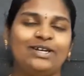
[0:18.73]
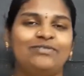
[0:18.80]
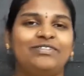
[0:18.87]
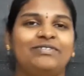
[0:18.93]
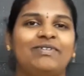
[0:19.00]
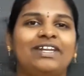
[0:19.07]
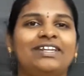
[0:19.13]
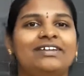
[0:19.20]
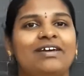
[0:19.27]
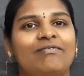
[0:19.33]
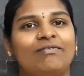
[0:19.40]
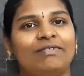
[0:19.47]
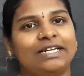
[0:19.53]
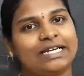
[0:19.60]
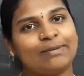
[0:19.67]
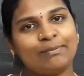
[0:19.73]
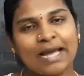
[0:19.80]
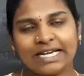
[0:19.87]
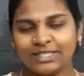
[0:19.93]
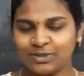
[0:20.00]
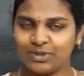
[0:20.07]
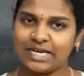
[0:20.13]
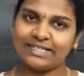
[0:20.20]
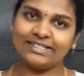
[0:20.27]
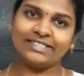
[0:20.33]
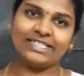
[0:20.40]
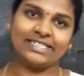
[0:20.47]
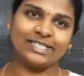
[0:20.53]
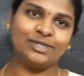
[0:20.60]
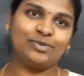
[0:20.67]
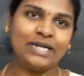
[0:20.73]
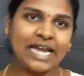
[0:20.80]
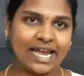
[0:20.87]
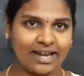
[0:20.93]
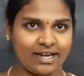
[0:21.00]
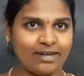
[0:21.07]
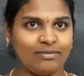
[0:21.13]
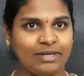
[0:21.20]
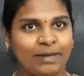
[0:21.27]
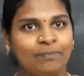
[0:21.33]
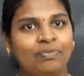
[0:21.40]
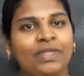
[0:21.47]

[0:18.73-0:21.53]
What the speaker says: everyone, welcome back to Anantha Lakshmi Academy.